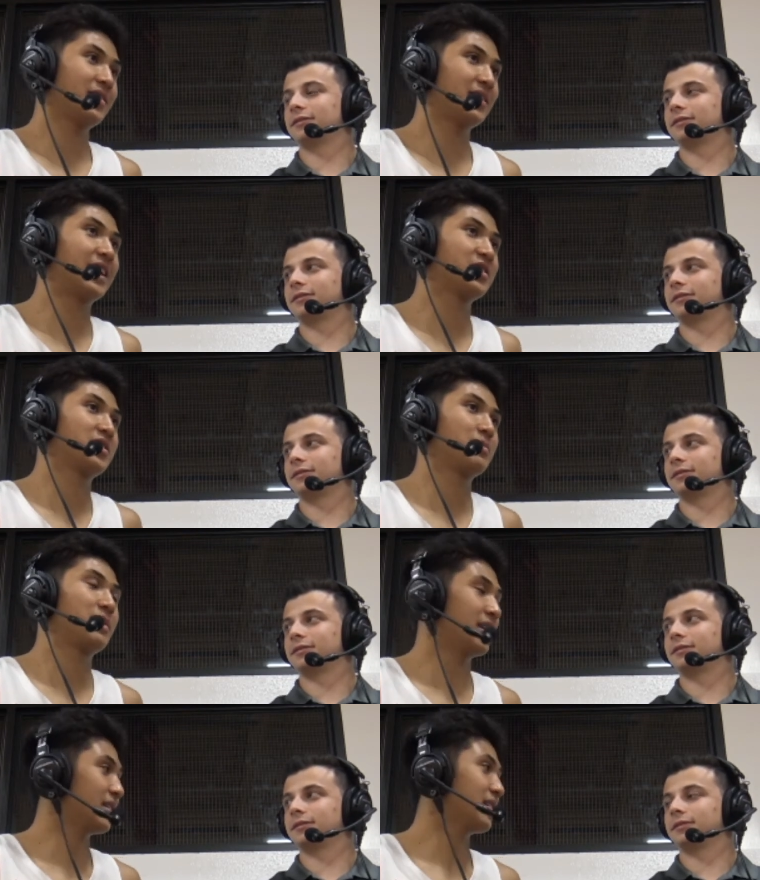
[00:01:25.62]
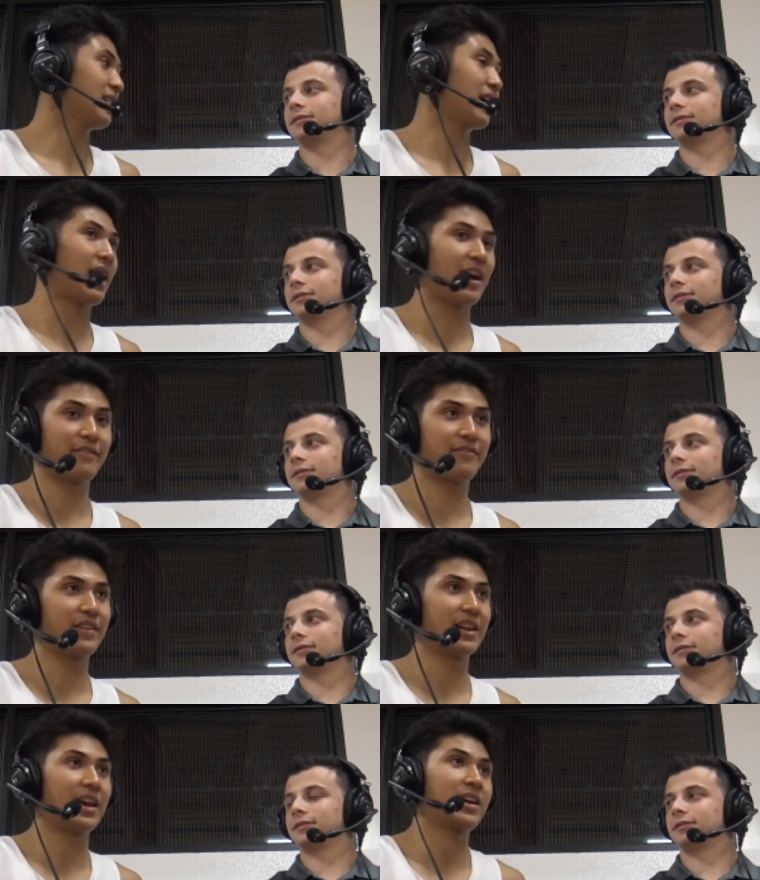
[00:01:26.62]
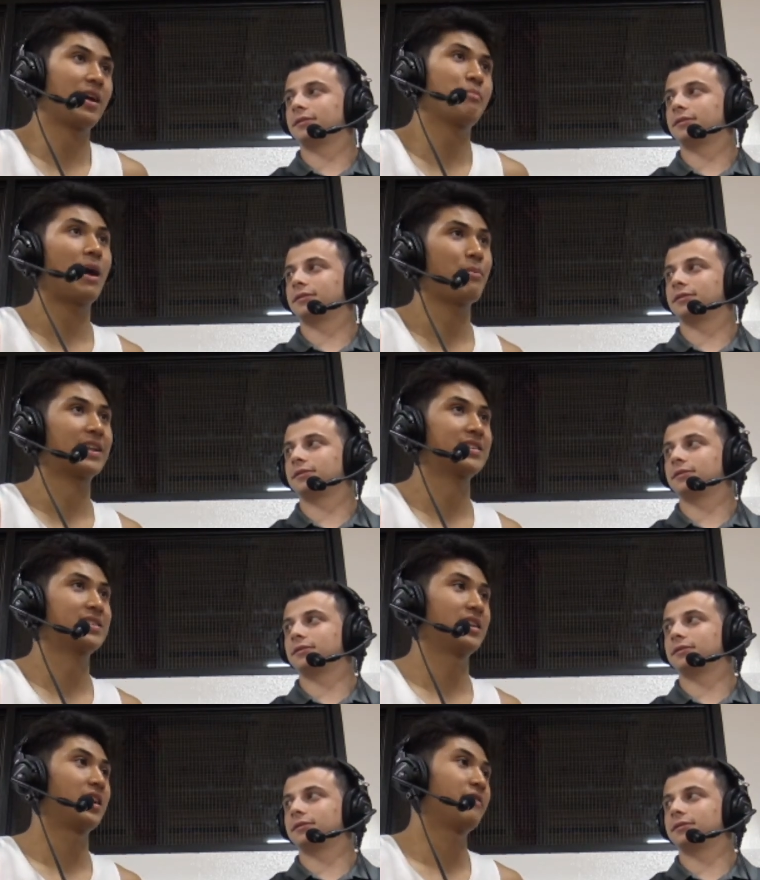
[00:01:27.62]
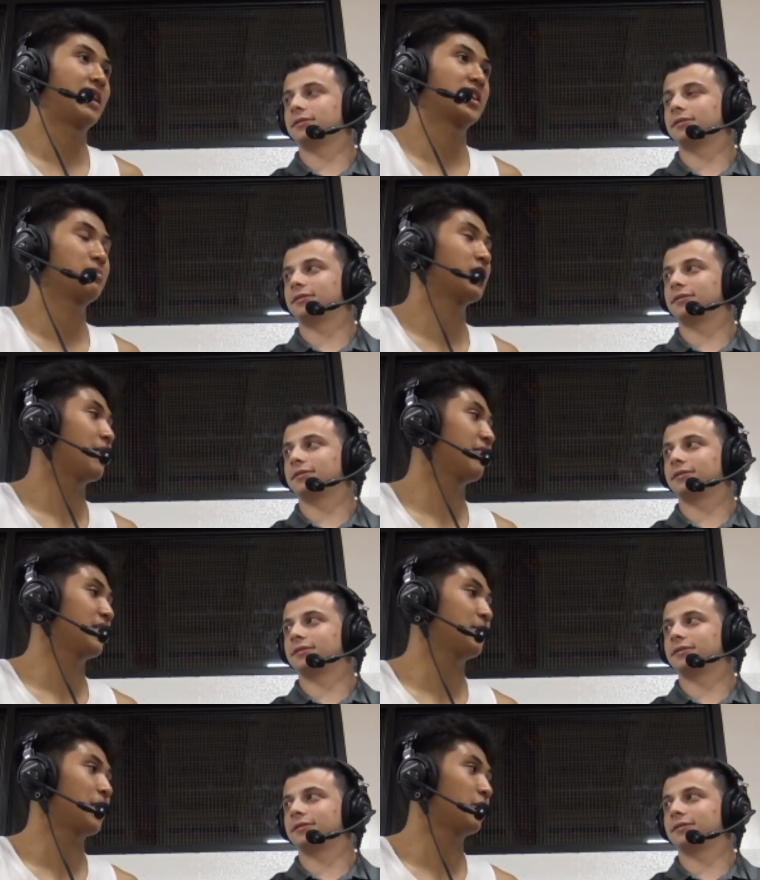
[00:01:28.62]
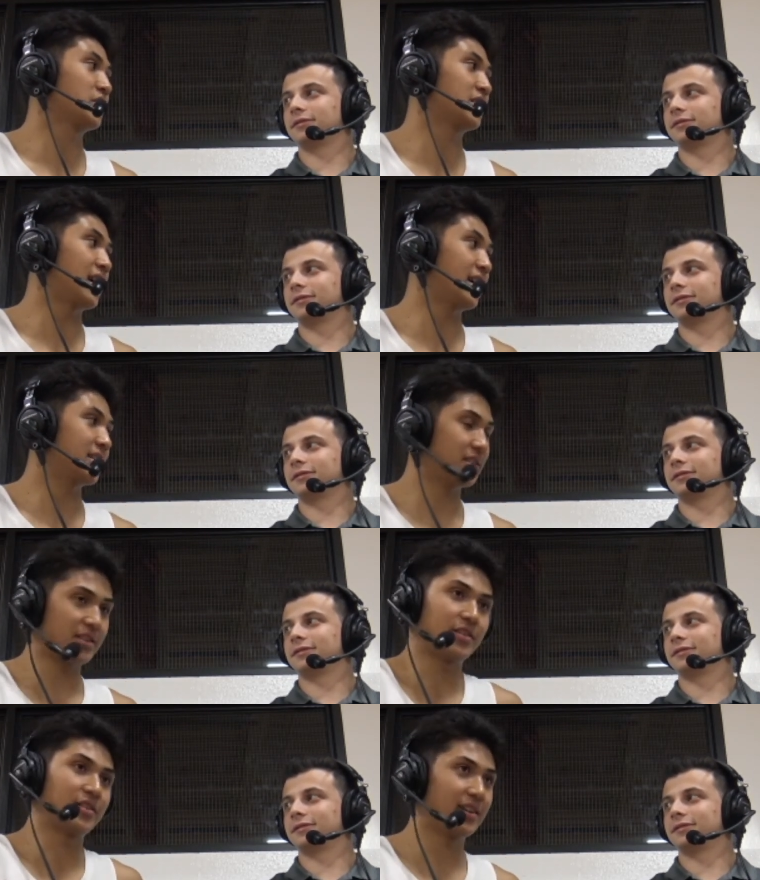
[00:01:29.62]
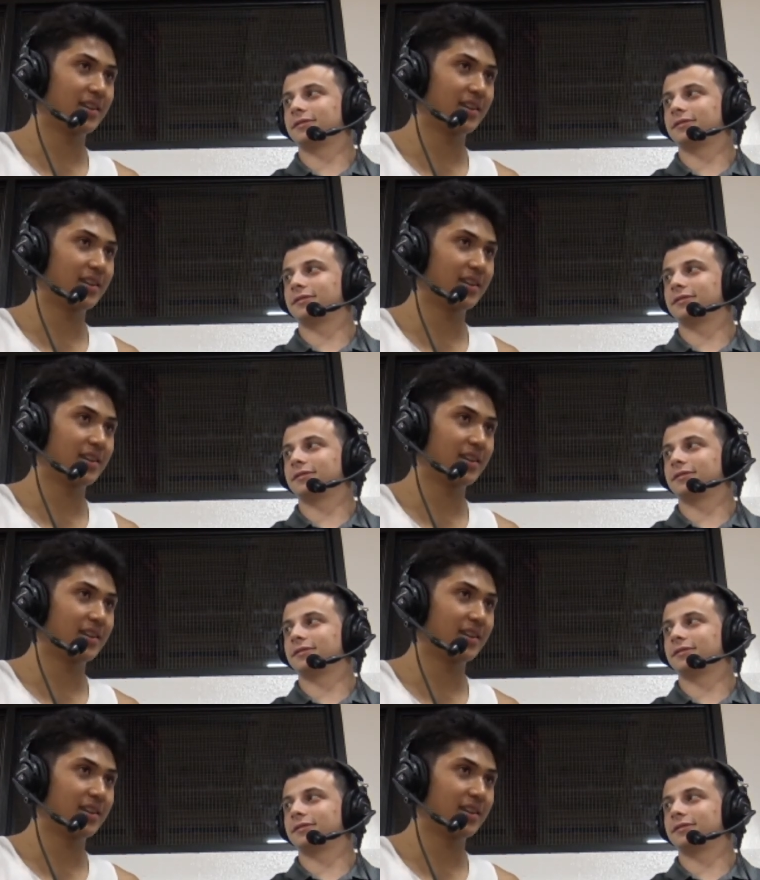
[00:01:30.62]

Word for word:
Speaker 1: nature to me. I feel like I, I practice it enough and I should be confident in my own shot. So